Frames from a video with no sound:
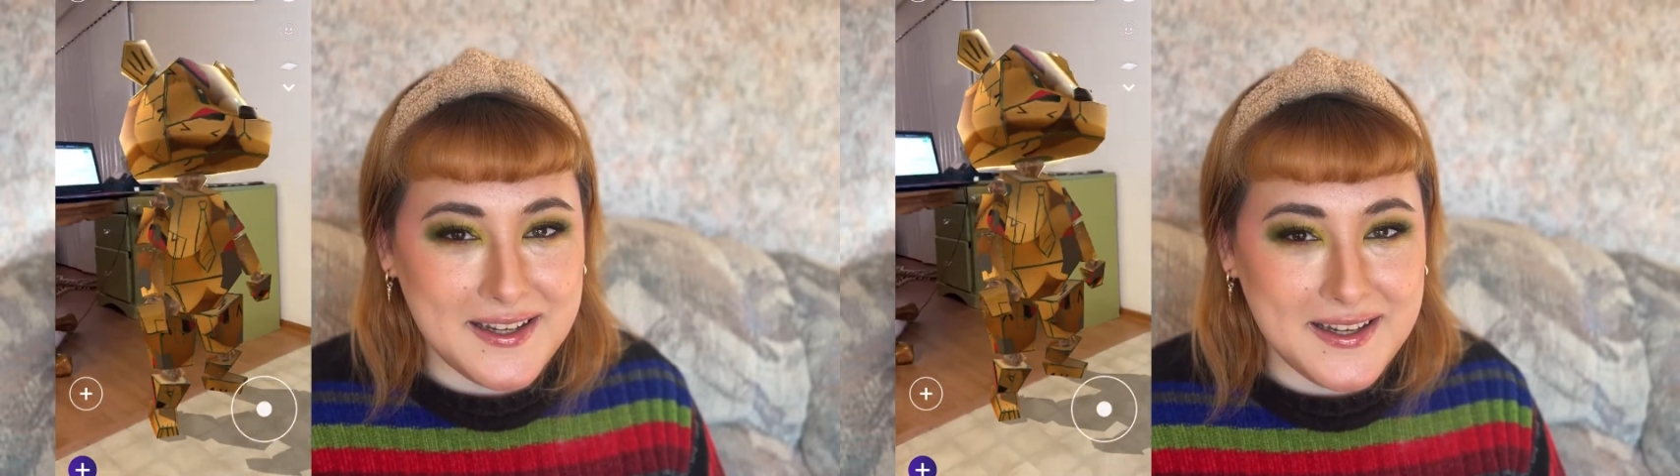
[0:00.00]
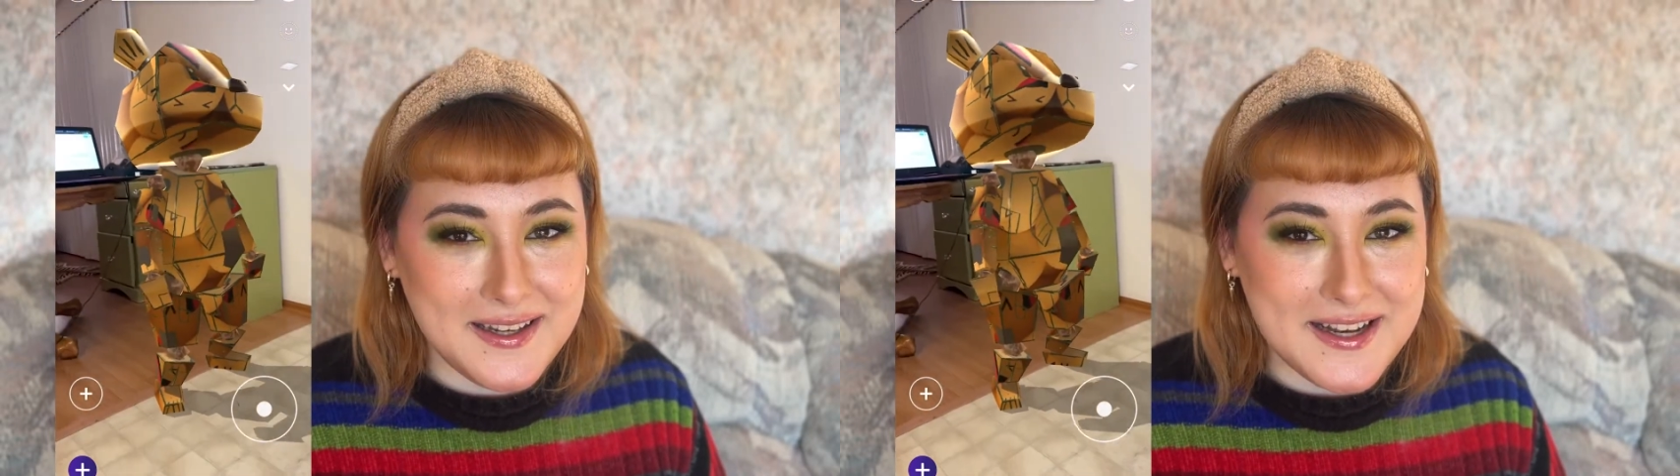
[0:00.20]

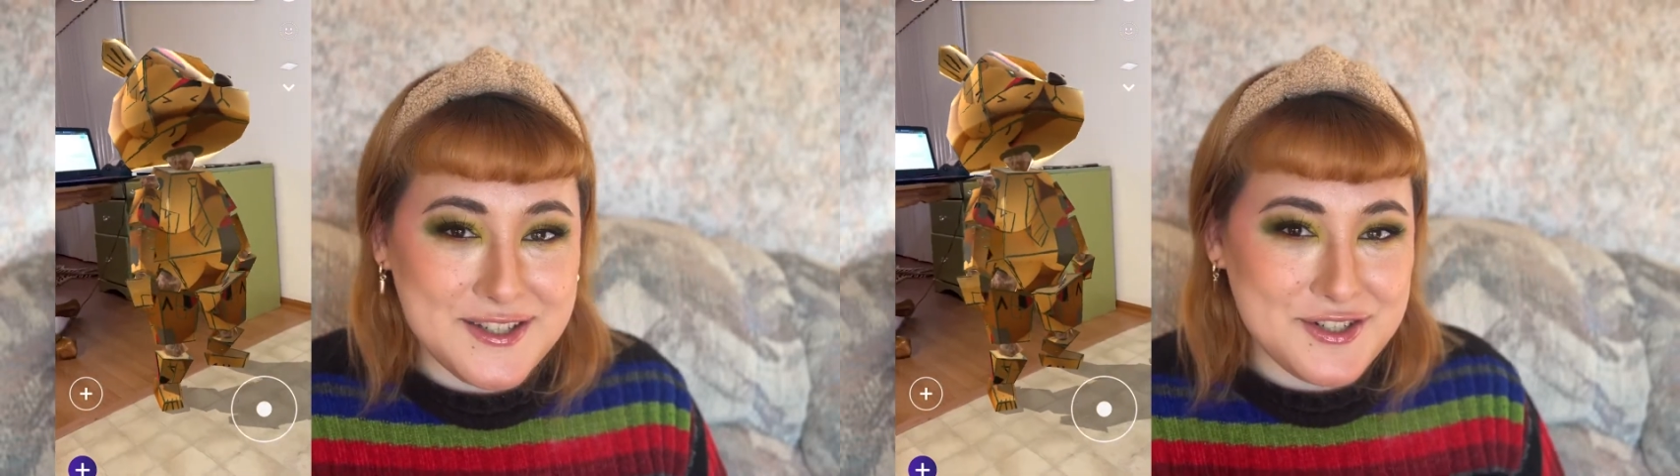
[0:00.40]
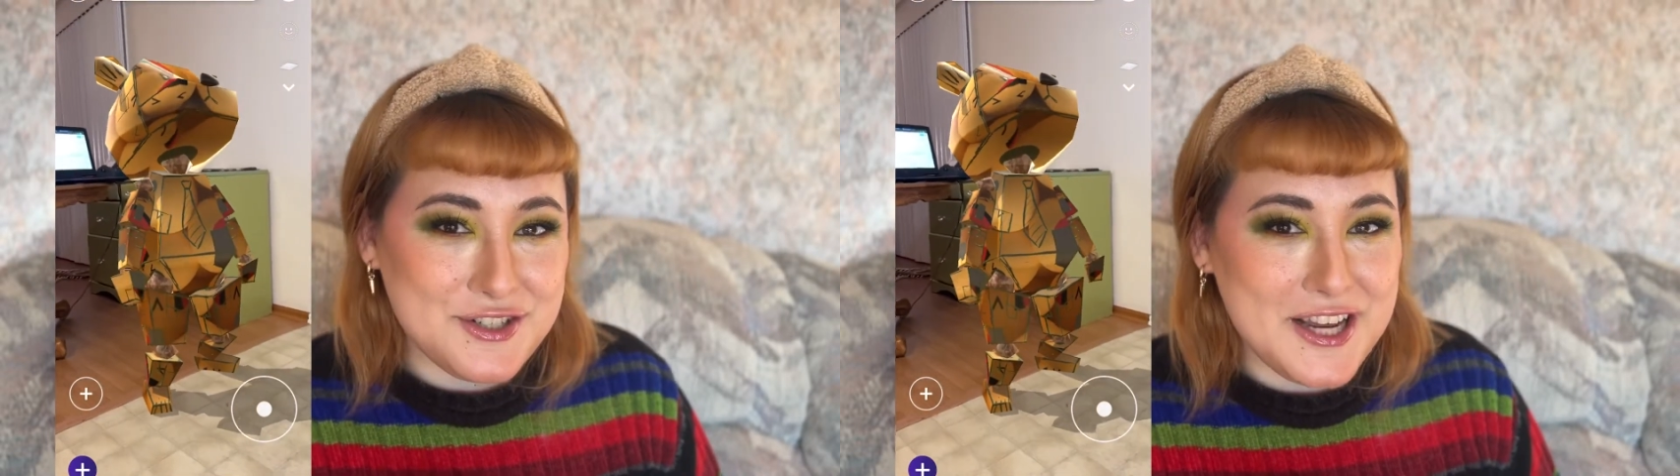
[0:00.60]

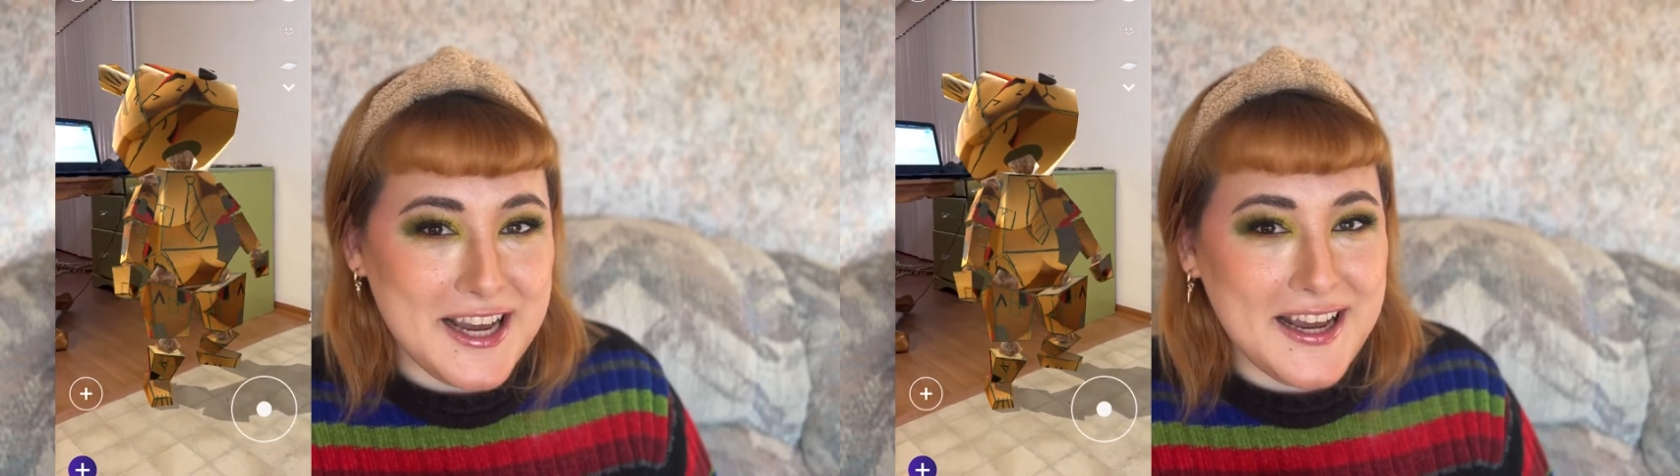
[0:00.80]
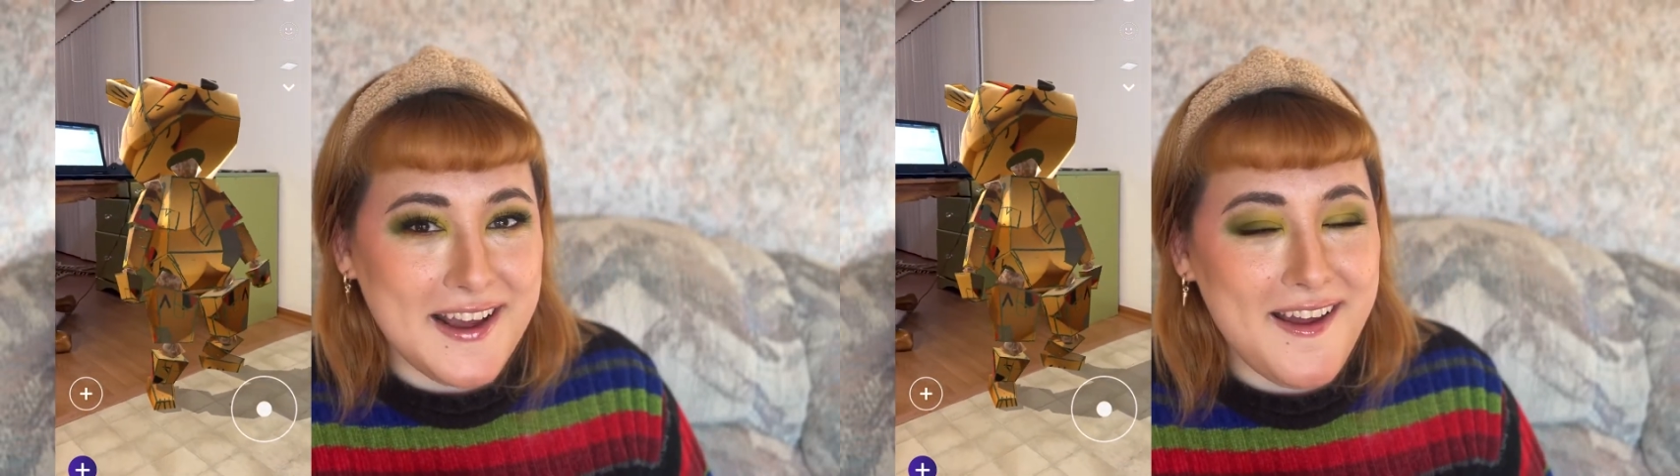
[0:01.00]

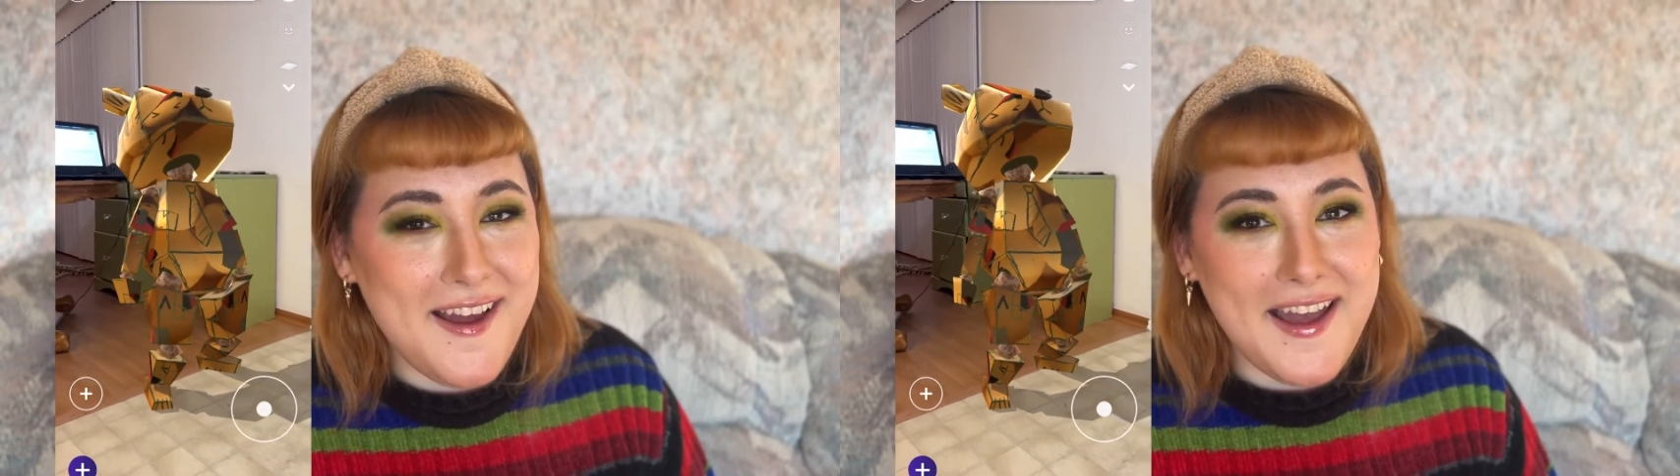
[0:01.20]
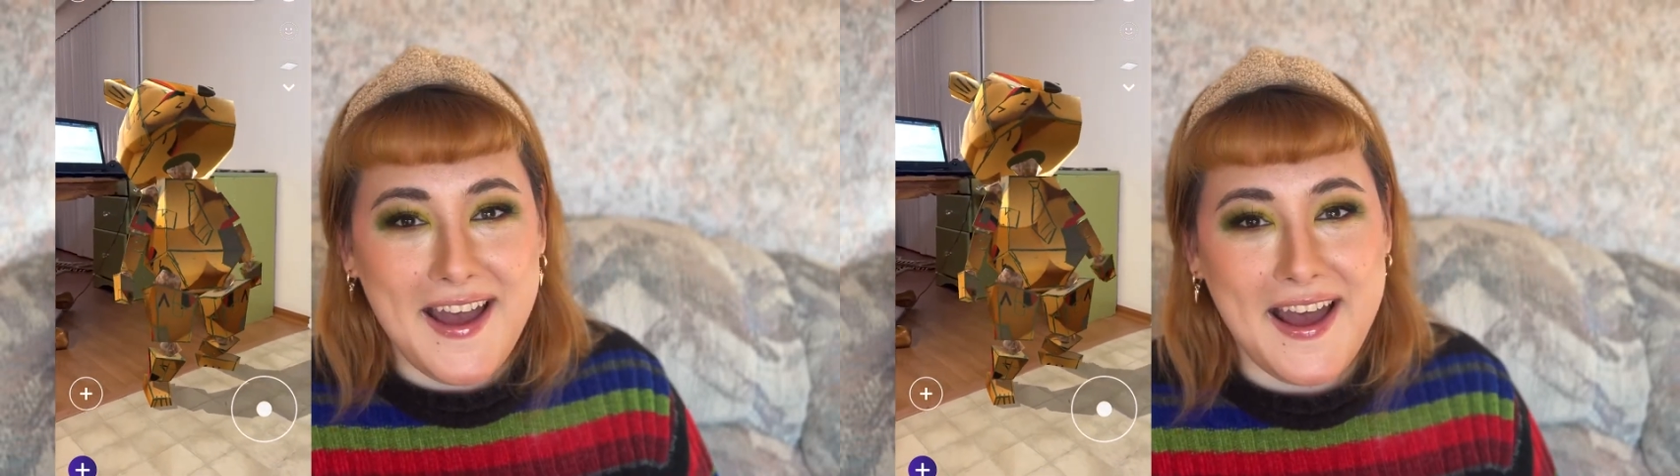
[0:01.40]
Yesterday
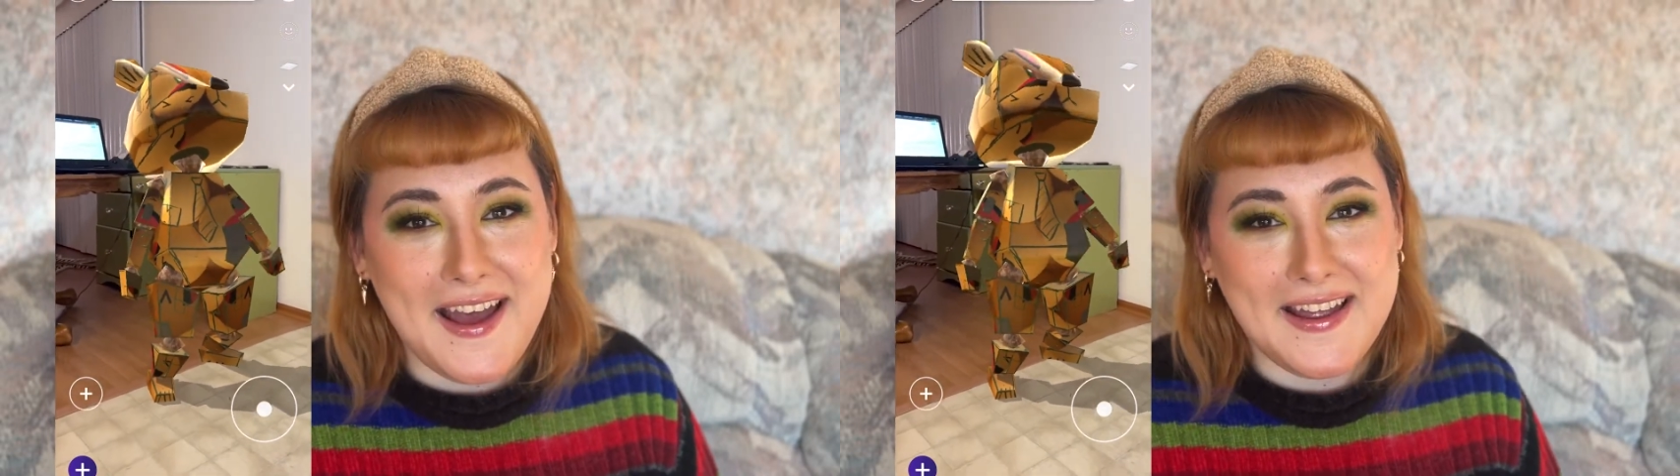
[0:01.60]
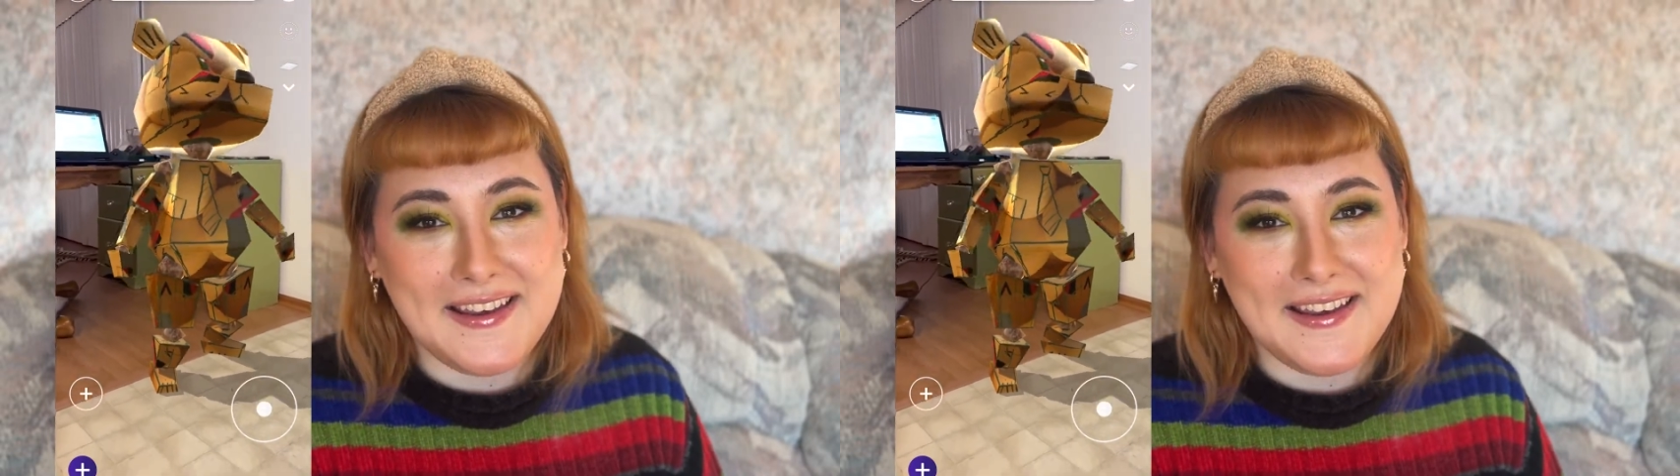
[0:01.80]
at